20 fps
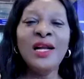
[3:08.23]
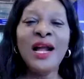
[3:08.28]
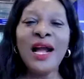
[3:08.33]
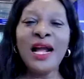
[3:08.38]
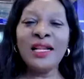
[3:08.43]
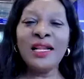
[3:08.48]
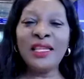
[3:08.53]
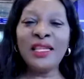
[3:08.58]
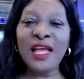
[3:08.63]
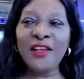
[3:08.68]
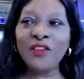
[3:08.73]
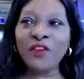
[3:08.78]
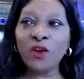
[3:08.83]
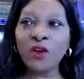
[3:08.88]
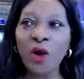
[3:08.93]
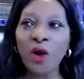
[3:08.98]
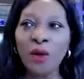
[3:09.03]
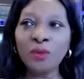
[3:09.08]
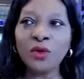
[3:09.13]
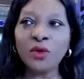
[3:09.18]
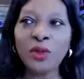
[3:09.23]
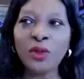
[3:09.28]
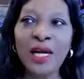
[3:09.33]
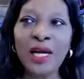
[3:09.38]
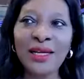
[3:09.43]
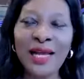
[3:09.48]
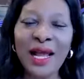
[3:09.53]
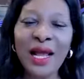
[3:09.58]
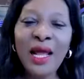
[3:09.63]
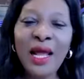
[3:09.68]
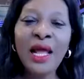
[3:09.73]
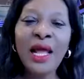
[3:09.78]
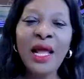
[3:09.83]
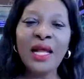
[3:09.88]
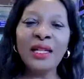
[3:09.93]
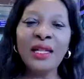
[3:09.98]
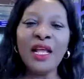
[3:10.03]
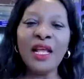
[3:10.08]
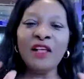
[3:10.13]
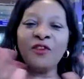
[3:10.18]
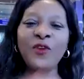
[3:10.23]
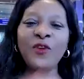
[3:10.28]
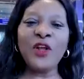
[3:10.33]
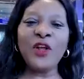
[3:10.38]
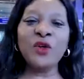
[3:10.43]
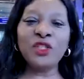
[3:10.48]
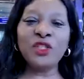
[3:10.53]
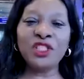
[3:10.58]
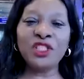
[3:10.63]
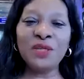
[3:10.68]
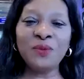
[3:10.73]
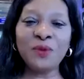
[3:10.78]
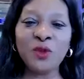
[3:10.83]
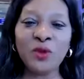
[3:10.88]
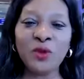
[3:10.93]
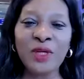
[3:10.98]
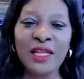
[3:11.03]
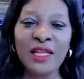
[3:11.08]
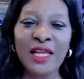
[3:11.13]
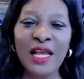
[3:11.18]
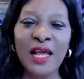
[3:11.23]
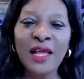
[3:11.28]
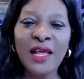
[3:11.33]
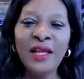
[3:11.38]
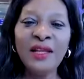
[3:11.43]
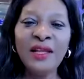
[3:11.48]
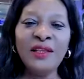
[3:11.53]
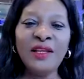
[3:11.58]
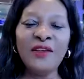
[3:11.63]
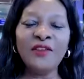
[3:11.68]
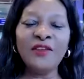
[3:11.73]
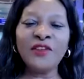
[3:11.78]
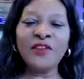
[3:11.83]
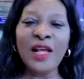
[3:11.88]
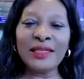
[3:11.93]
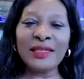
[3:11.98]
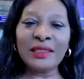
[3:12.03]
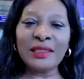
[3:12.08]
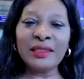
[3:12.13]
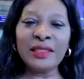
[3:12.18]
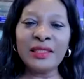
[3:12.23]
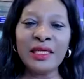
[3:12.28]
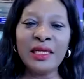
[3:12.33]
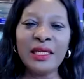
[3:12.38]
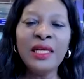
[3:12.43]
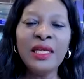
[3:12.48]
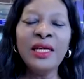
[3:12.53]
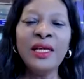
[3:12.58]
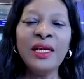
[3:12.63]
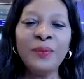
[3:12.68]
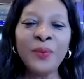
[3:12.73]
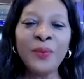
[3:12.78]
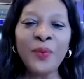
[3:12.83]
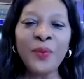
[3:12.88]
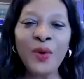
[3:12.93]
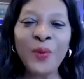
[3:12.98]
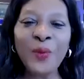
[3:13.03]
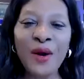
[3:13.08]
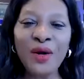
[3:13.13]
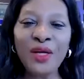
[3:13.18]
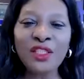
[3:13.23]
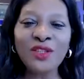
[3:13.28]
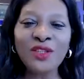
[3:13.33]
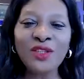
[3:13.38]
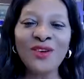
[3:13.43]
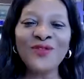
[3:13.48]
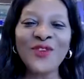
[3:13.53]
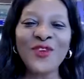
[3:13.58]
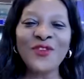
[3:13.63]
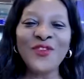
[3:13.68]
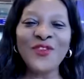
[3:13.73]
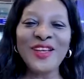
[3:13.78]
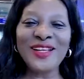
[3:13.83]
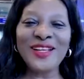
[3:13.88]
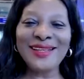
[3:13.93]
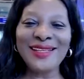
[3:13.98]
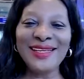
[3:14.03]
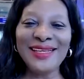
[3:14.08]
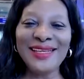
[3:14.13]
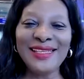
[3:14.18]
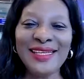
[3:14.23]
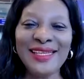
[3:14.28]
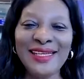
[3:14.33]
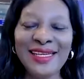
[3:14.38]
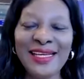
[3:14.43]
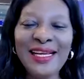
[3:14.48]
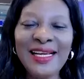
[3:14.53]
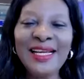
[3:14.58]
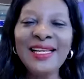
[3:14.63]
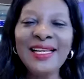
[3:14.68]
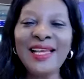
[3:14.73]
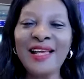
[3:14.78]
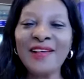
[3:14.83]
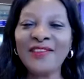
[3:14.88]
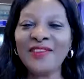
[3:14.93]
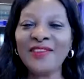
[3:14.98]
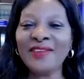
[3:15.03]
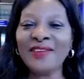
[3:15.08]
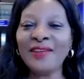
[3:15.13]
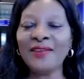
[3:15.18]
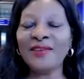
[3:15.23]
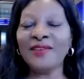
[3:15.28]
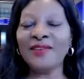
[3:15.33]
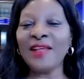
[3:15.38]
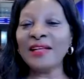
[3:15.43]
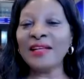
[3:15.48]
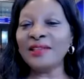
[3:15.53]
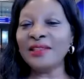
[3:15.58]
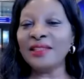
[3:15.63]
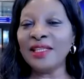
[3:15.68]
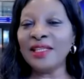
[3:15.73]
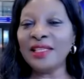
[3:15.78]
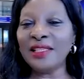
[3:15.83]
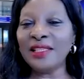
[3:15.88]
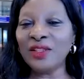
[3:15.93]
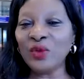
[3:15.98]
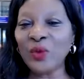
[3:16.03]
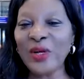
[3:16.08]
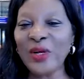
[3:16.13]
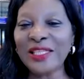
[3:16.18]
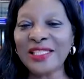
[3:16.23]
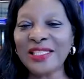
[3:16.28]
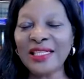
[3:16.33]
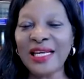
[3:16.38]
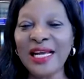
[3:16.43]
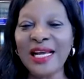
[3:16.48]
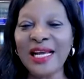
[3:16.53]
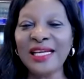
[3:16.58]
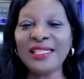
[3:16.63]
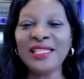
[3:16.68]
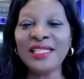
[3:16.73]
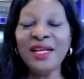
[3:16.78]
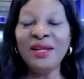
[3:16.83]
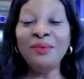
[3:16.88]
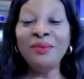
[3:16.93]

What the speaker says: and let's come together and let's fellowship together this Saturday in preparation for Faith Clinic next Saturday, the 29th.